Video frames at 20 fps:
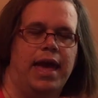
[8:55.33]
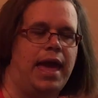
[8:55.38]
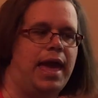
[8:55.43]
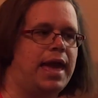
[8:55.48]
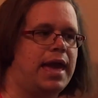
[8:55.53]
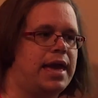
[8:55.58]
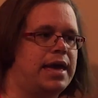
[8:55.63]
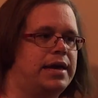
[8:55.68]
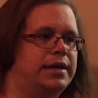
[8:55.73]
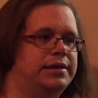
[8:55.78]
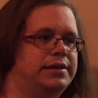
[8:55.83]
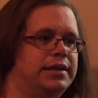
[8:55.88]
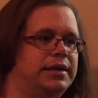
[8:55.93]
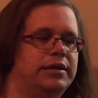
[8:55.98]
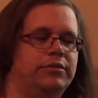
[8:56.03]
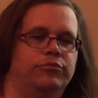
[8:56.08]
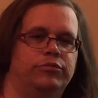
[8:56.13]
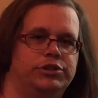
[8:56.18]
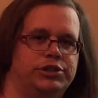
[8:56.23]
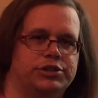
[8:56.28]
and
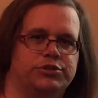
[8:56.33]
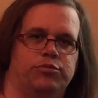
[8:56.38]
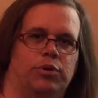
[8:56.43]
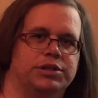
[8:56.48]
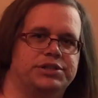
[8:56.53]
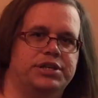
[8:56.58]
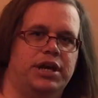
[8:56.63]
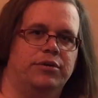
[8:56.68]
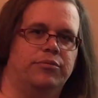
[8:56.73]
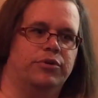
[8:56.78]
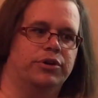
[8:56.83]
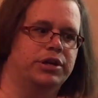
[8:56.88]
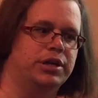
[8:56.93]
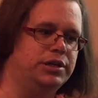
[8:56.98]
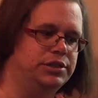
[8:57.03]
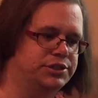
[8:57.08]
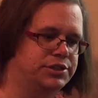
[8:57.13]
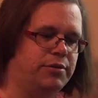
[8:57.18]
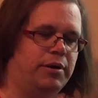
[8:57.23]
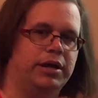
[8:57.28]
it just was not
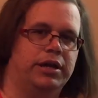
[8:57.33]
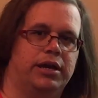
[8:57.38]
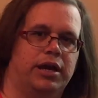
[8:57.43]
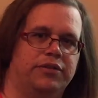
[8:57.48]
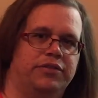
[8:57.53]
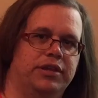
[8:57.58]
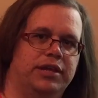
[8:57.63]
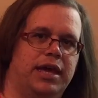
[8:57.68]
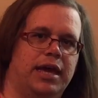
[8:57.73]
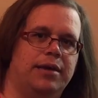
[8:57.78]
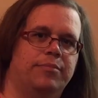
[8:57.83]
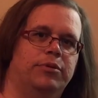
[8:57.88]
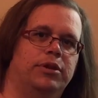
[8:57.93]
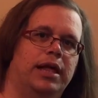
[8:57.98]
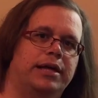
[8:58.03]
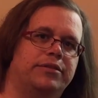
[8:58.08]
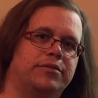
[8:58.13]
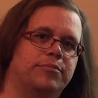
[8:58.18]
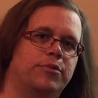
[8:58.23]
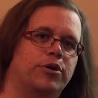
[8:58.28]
working, so I cut the cable
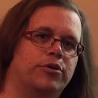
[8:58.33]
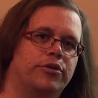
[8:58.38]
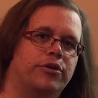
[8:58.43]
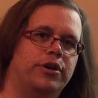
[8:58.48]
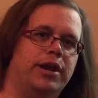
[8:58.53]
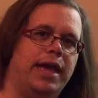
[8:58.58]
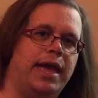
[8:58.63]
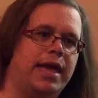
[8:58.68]
at the motor,